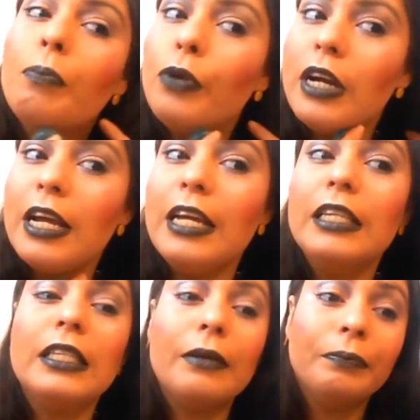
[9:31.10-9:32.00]
pretty
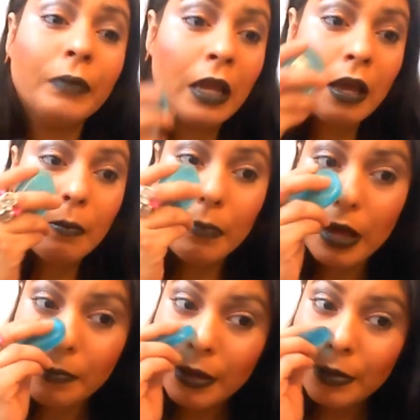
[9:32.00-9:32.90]
easy,
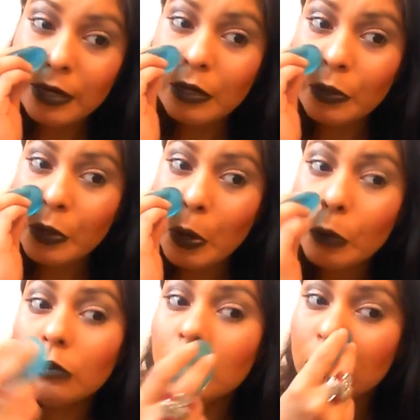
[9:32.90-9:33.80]
but maybe in the
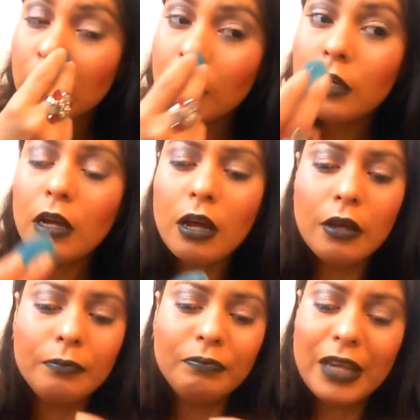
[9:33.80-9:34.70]
nose,
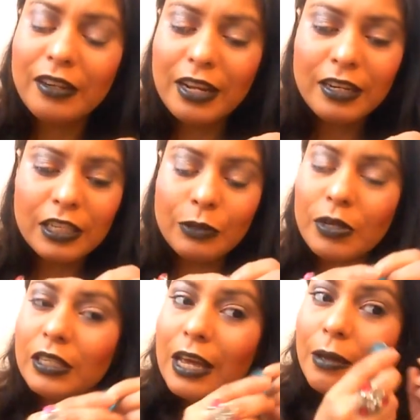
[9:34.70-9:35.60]
I think this
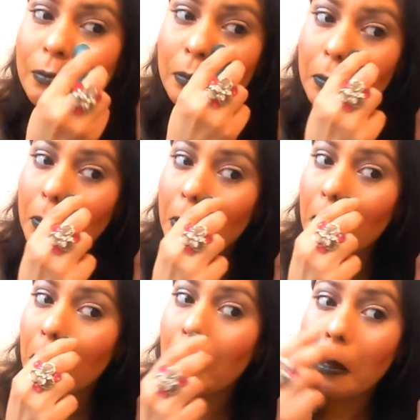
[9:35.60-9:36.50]
one can
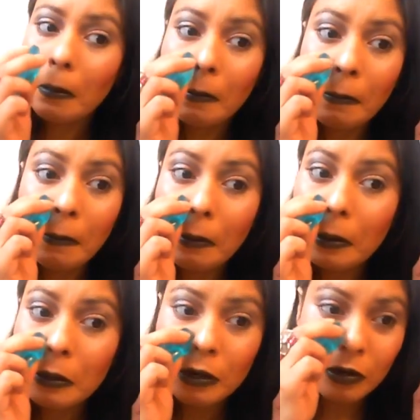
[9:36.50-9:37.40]

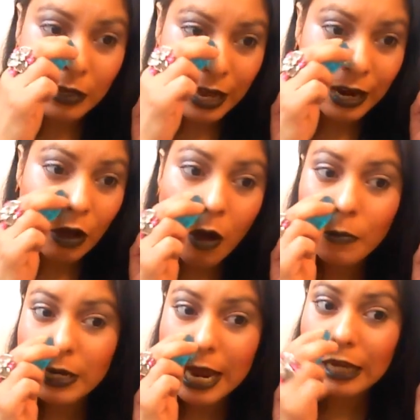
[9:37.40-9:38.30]

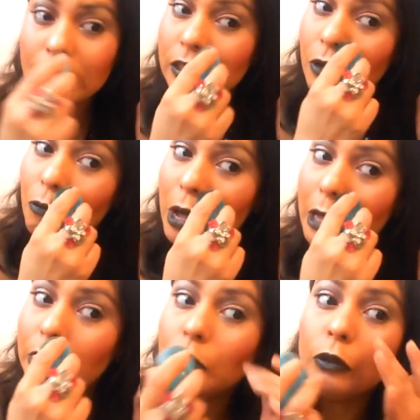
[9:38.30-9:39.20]
accommodate
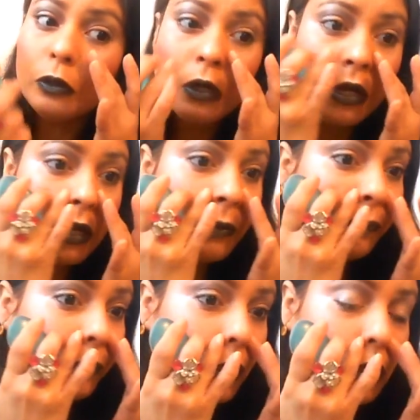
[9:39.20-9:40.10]
well to
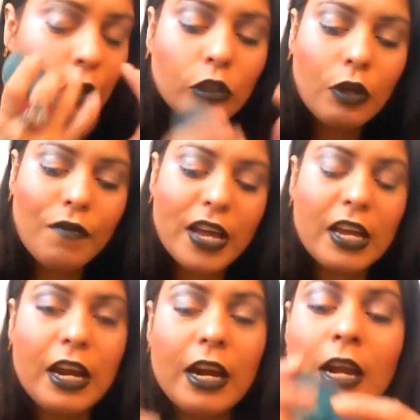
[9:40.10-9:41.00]
your nose over
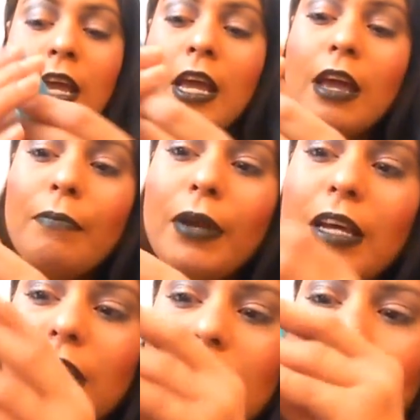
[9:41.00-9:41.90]
here.
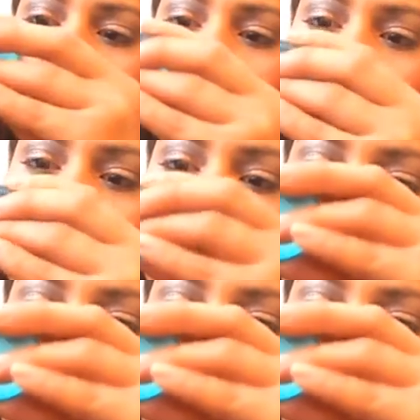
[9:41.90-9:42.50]
Plus this one is really